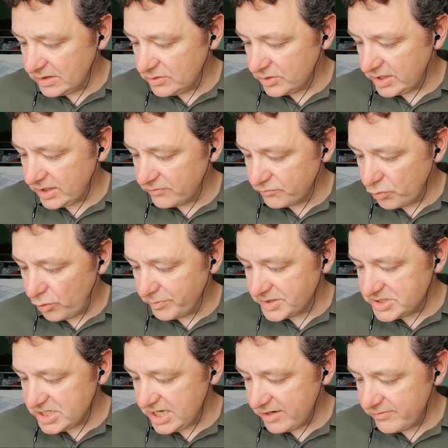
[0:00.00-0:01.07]
looking at raw
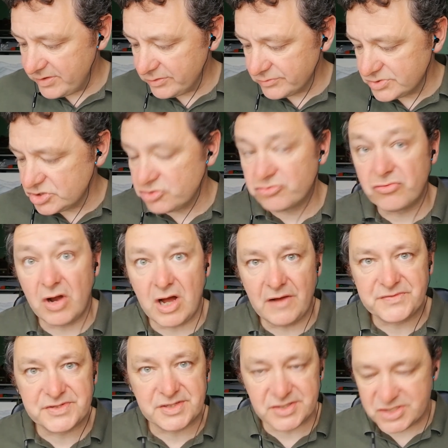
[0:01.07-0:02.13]
materials,
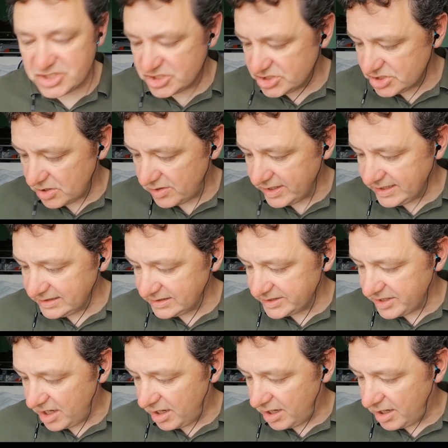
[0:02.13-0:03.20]
crafts and style and
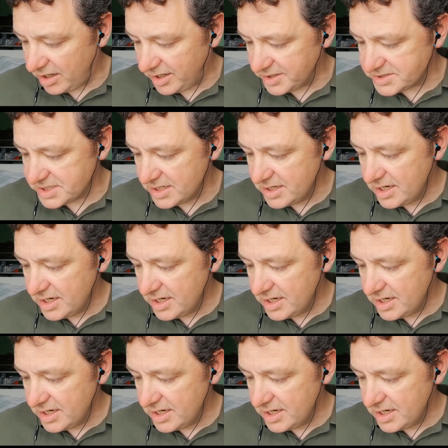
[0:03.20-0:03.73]
art.